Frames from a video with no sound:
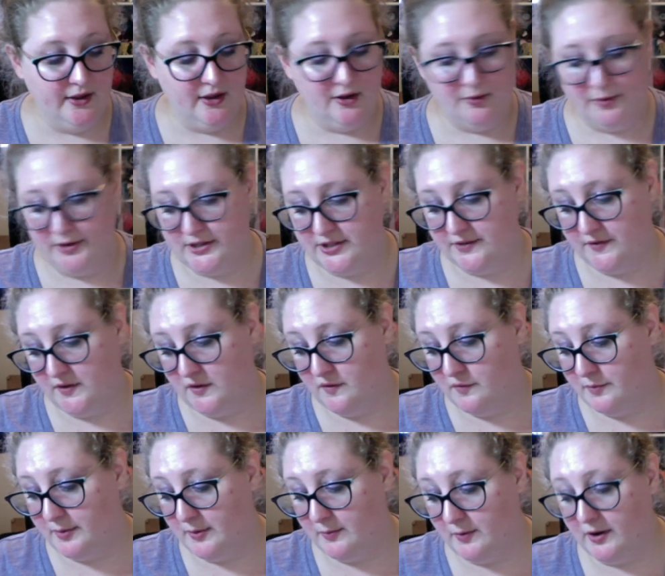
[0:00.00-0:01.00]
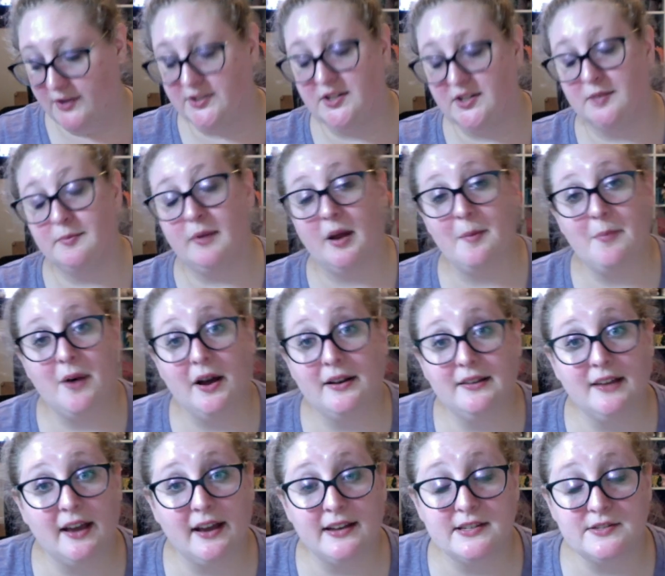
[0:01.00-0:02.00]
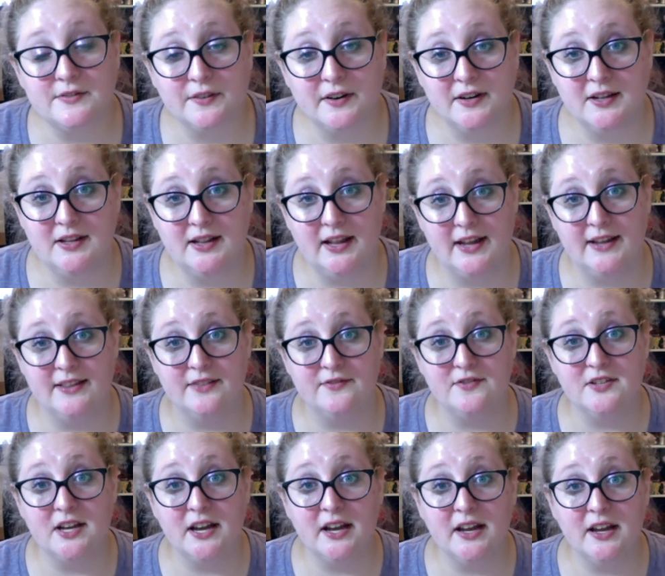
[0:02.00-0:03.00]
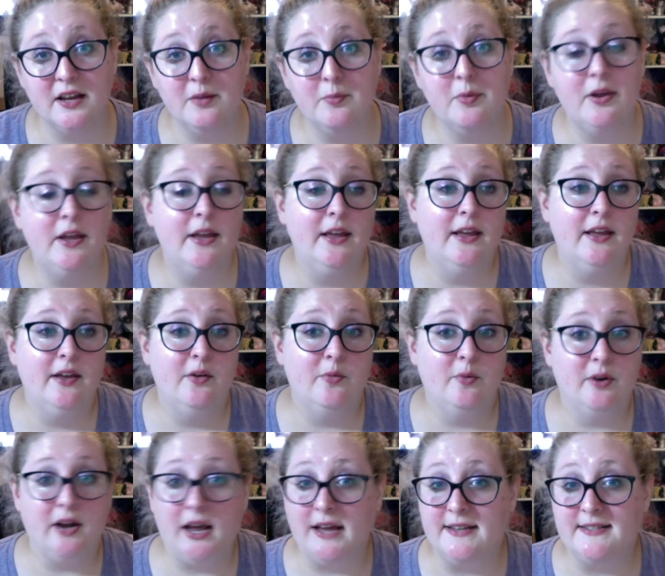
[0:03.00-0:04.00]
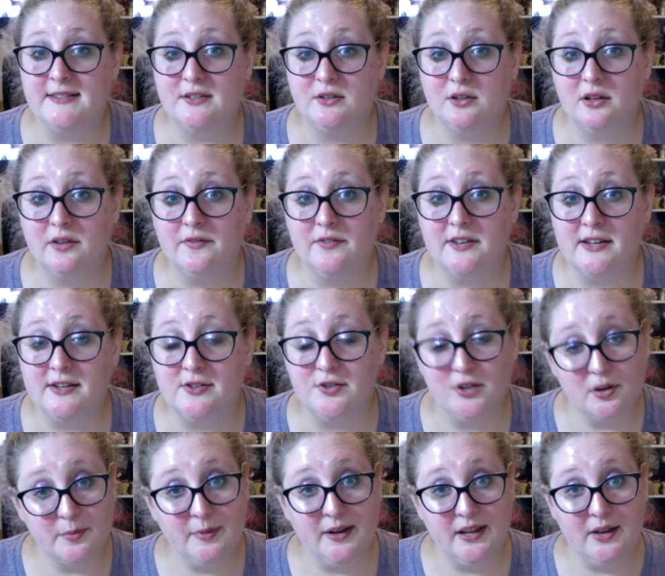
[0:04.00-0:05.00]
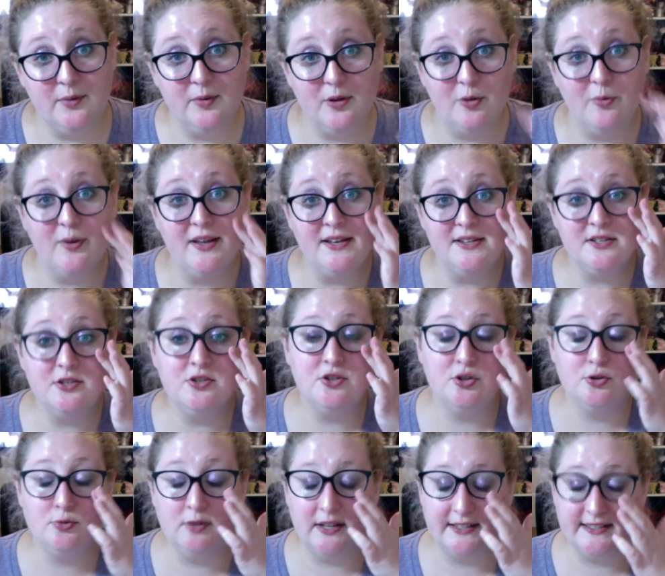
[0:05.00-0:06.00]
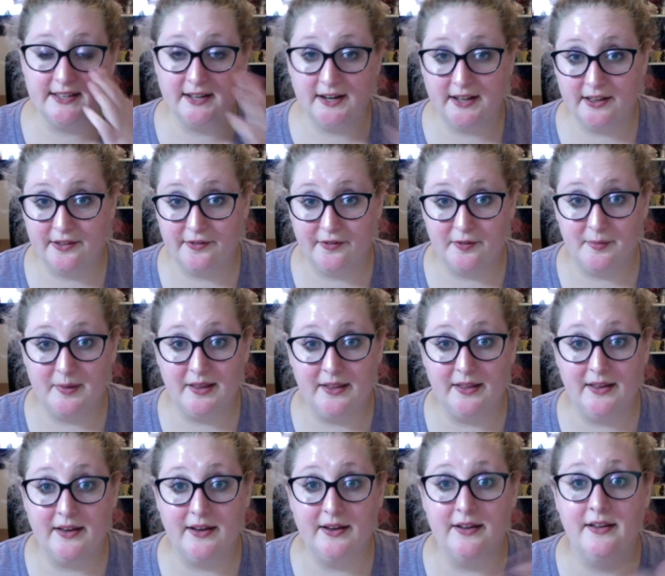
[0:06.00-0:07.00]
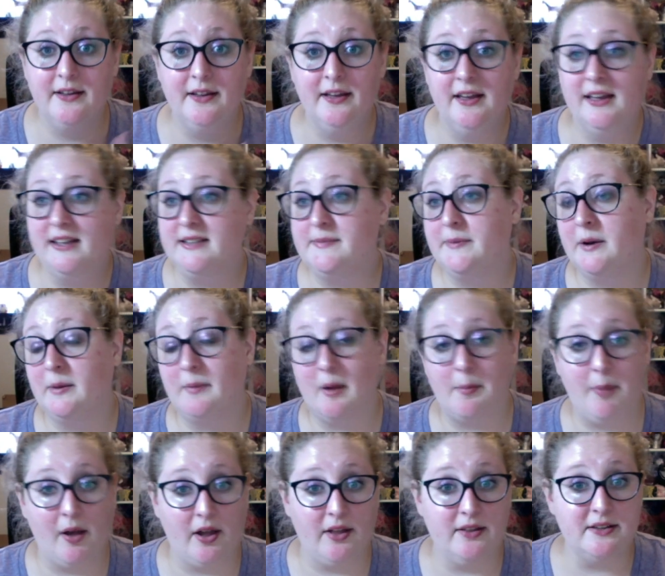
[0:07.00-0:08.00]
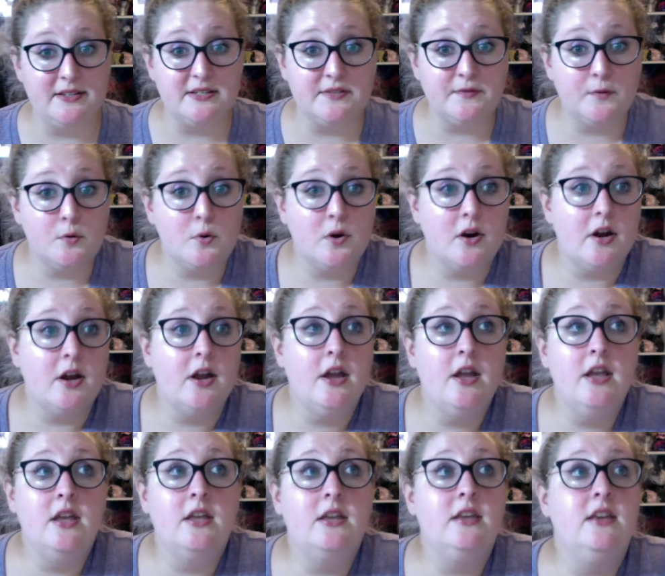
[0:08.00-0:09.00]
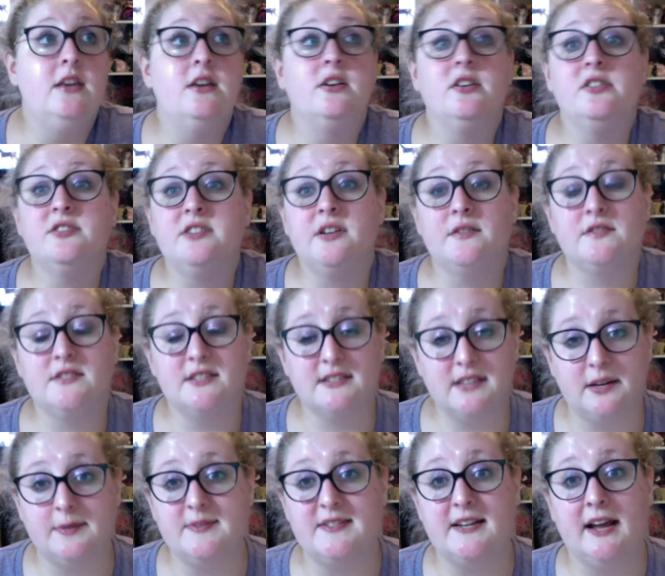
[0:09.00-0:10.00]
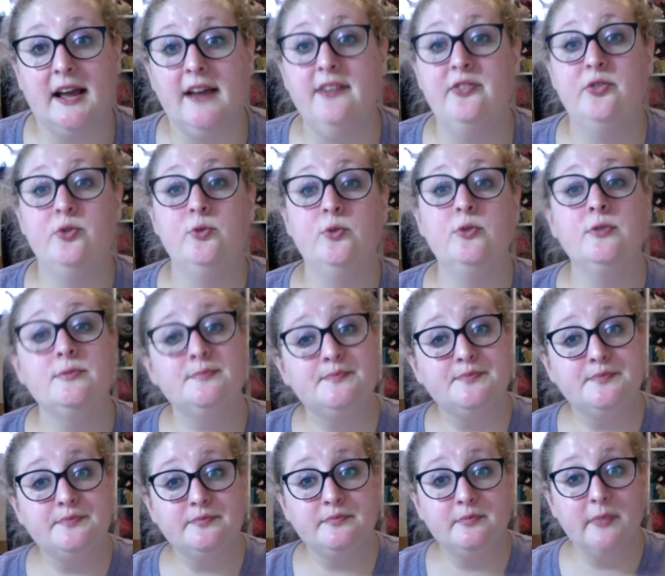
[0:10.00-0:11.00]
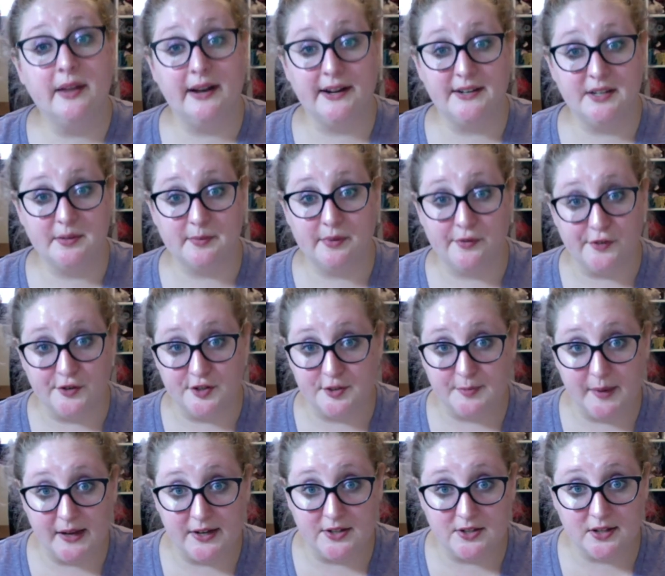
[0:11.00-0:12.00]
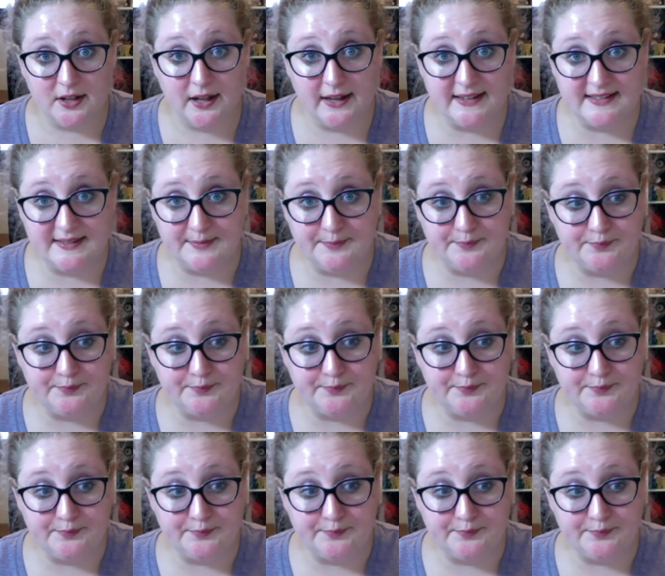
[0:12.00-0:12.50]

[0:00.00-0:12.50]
which if you've been watching my podcast for any length of time, when I still lived in Germany, we went to La Sagrada Familia. It's been on my bucket list for years, ever since I was in high school, and I took my first Spanish class.